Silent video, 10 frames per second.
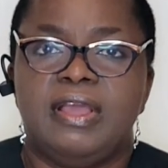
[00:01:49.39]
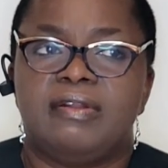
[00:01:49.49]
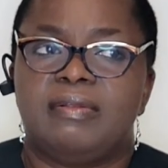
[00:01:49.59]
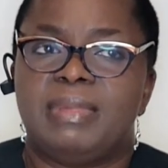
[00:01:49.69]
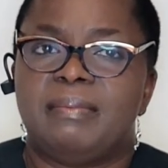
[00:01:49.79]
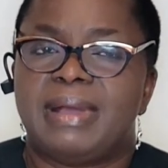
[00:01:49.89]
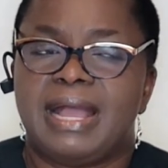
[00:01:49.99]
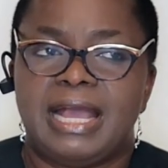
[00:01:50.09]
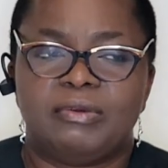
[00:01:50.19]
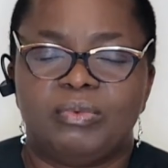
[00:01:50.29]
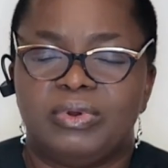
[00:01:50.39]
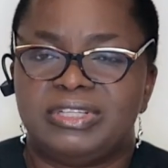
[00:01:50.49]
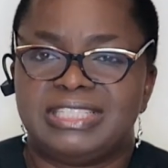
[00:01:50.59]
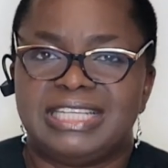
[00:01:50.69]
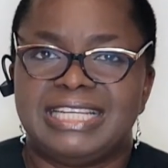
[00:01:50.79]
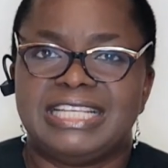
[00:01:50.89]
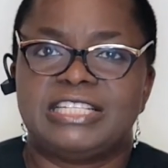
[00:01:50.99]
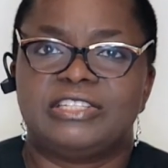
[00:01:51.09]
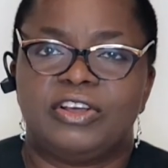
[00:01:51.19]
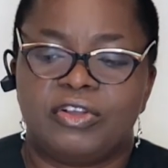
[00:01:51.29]
Remember, hand washing
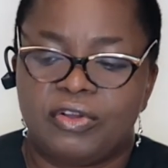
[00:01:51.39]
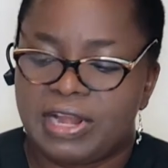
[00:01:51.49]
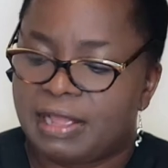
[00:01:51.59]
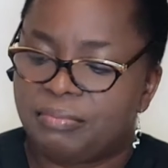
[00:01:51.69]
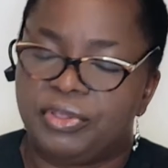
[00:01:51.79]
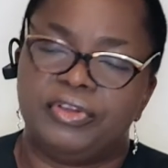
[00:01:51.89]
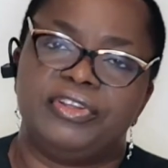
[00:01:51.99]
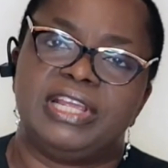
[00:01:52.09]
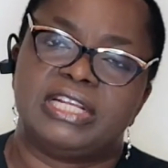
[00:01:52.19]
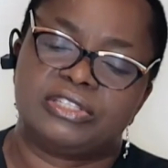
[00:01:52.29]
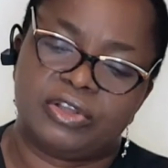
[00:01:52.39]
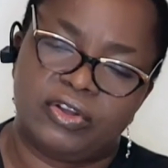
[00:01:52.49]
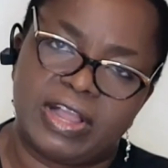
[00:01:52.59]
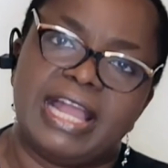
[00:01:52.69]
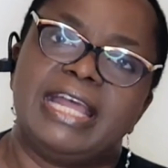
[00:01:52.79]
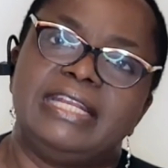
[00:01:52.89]
is not going to be on your scorecard.